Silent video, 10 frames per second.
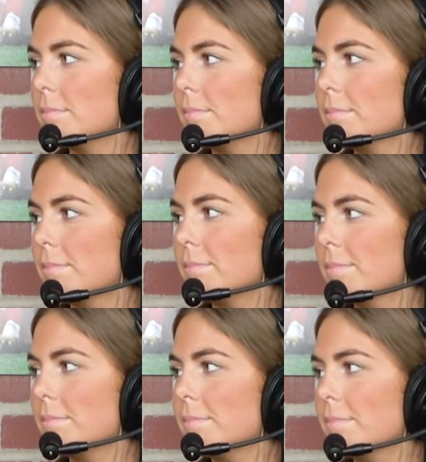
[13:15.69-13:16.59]

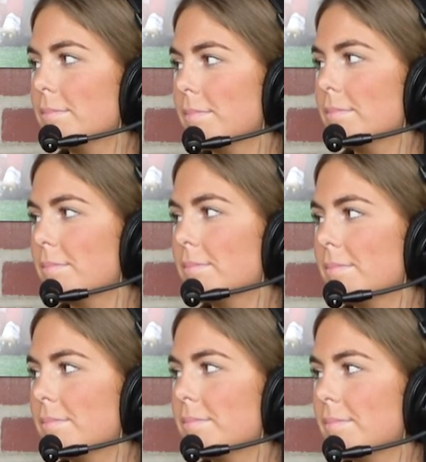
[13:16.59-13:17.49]

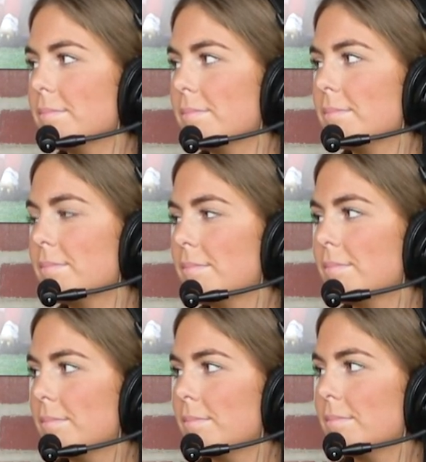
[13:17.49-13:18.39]

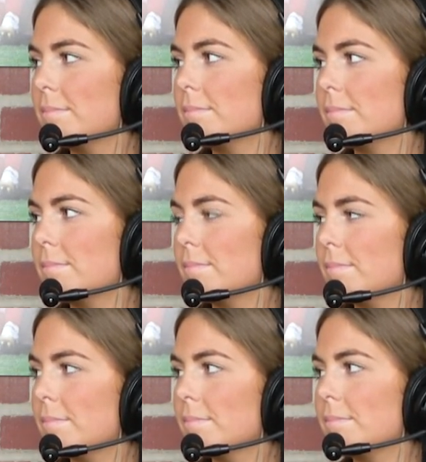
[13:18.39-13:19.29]

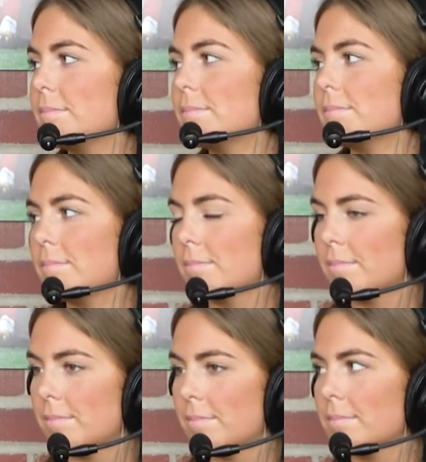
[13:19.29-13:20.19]

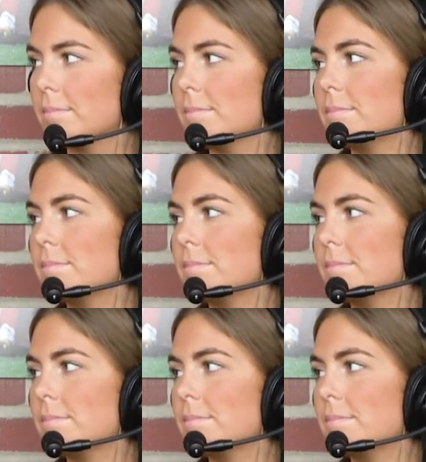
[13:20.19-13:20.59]
This person isn't speaking.